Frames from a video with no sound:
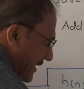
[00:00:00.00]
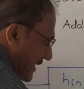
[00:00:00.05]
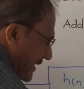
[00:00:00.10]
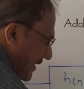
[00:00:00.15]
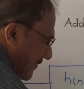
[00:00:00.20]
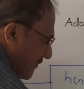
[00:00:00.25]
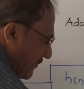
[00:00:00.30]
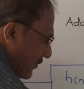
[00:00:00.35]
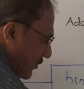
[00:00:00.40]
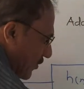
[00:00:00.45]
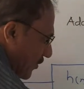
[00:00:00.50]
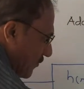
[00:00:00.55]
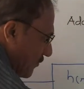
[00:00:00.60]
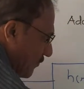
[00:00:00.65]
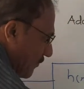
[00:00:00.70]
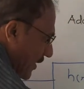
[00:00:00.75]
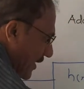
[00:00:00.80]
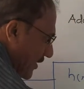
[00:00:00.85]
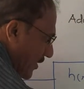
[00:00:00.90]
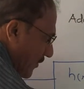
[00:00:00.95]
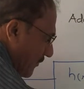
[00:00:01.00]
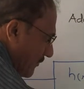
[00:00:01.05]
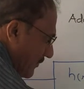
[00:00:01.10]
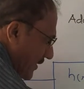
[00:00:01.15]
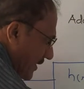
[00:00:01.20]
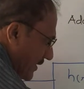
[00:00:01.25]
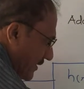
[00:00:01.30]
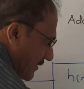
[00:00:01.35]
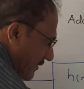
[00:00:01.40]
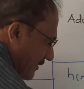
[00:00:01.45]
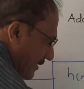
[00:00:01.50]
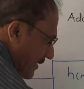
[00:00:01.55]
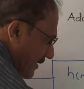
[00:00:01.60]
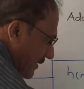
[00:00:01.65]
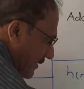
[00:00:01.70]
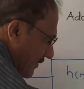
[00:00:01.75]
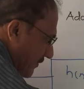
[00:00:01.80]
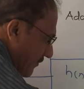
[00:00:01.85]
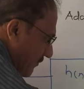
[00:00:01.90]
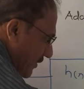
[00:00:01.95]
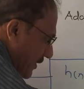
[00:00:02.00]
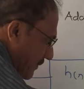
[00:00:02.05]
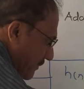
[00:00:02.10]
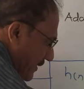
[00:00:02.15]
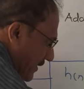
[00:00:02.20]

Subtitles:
DFT of Y of n will